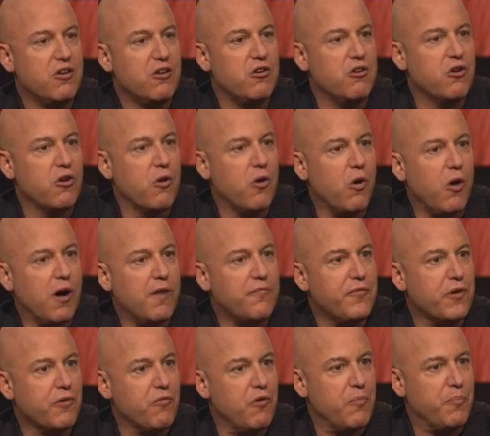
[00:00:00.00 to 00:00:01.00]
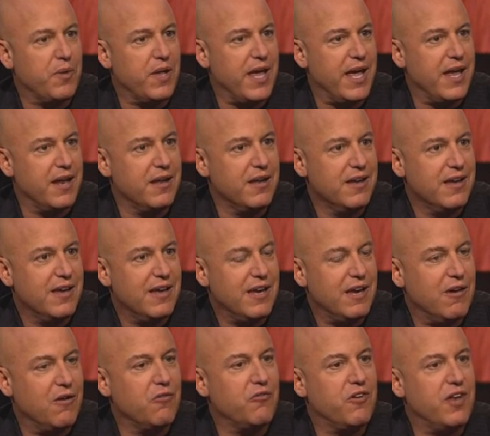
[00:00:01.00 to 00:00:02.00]
you're off the group plan,
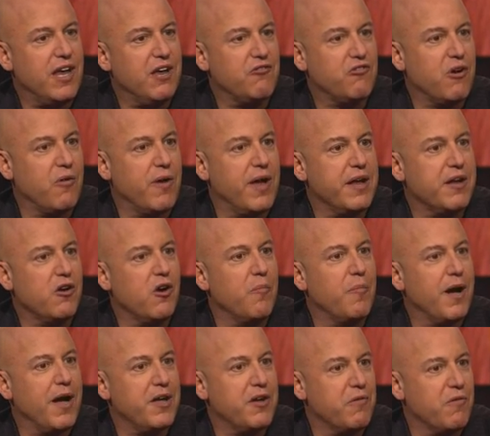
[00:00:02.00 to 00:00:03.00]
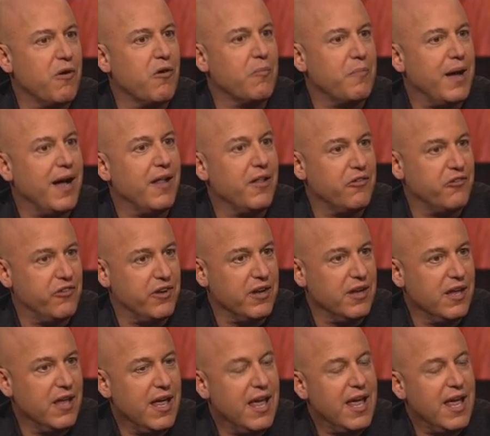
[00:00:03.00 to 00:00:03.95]
here's an HRA, go buy your own policy.